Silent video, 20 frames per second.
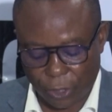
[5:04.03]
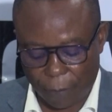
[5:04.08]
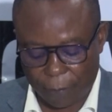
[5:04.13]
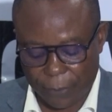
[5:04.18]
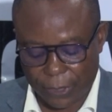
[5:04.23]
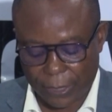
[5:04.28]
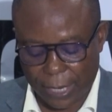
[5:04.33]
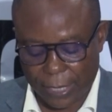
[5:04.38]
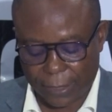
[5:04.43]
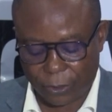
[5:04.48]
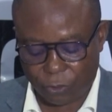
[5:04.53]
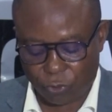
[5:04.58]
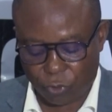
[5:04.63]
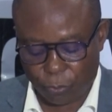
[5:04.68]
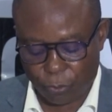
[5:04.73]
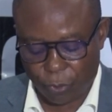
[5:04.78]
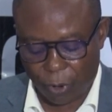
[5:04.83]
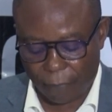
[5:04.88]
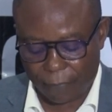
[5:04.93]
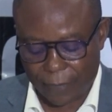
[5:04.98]
Mr.
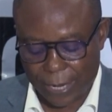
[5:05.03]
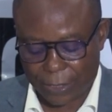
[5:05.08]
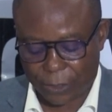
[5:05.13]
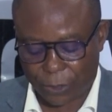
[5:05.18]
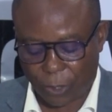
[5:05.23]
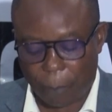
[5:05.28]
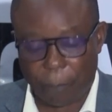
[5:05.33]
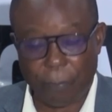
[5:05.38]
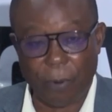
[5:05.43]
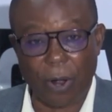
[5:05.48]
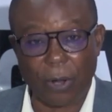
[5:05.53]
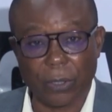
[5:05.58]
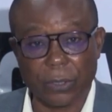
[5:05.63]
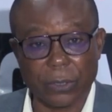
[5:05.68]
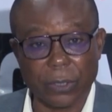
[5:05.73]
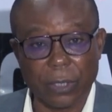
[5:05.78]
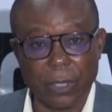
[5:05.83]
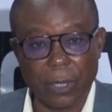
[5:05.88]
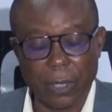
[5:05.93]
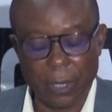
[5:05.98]
Tinubu of their
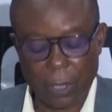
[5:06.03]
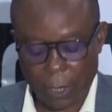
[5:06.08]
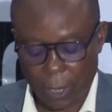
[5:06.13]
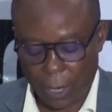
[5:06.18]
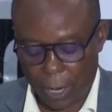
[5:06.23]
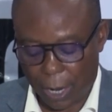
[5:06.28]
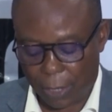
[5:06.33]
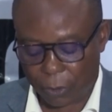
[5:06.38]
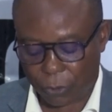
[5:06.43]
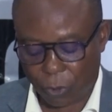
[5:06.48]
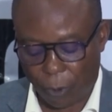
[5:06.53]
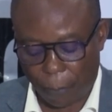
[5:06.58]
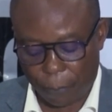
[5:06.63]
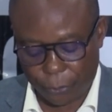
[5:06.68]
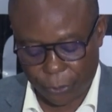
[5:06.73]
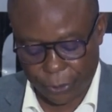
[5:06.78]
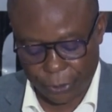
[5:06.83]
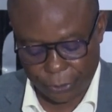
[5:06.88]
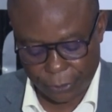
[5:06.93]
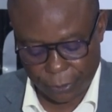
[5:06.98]
support and
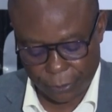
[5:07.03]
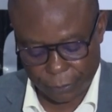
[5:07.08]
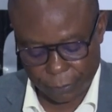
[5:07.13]
cooperation.